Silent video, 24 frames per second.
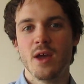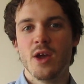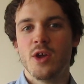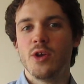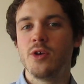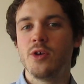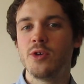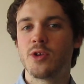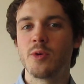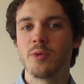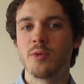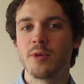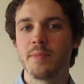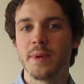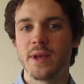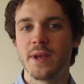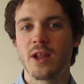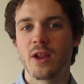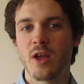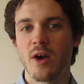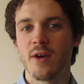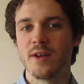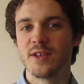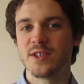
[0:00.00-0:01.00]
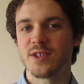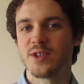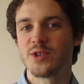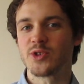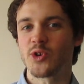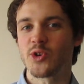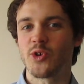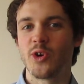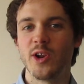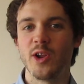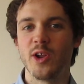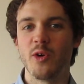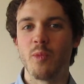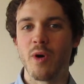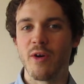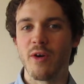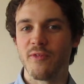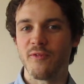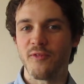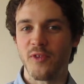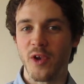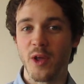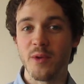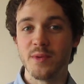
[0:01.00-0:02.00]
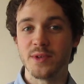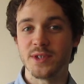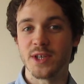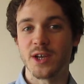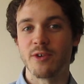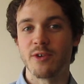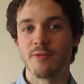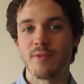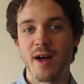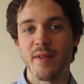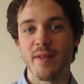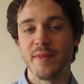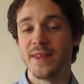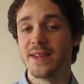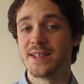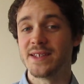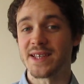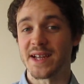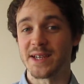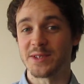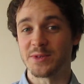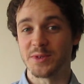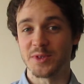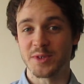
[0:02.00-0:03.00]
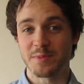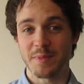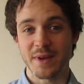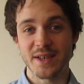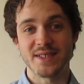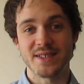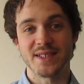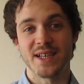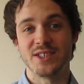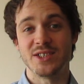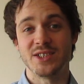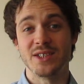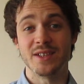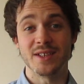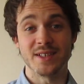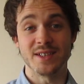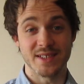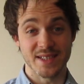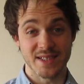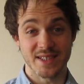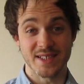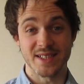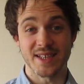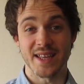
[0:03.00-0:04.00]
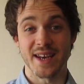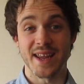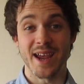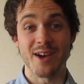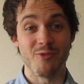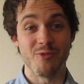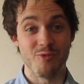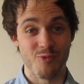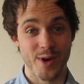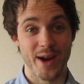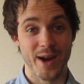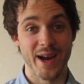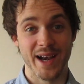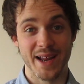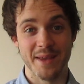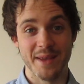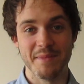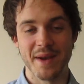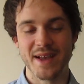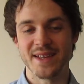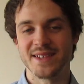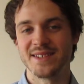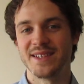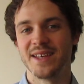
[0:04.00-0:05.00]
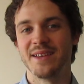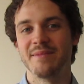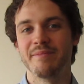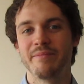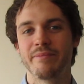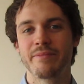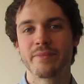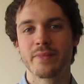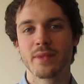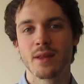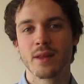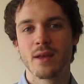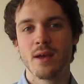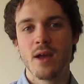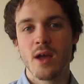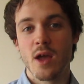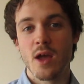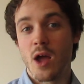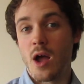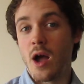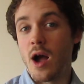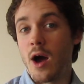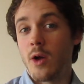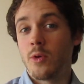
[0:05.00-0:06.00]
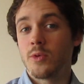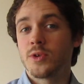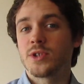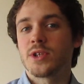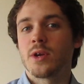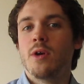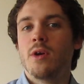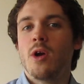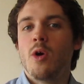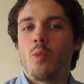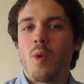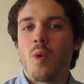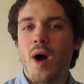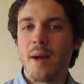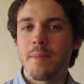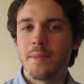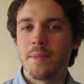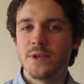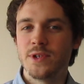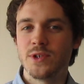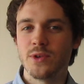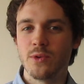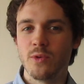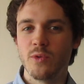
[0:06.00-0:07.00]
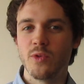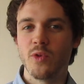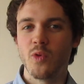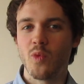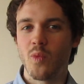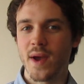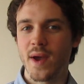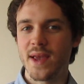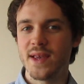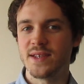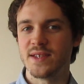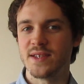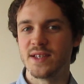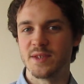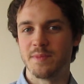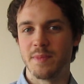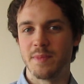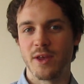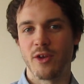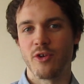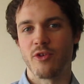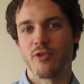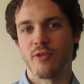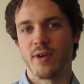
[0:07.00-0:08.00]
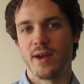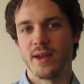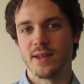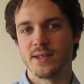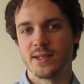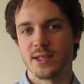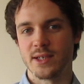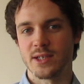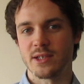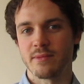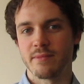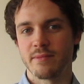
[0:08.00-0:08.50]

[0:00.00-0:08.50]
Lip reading: You don't want to be going to the toilet while floating around the International Space Station because this is going to get really messy. And also, what happens to all the waste that's been created?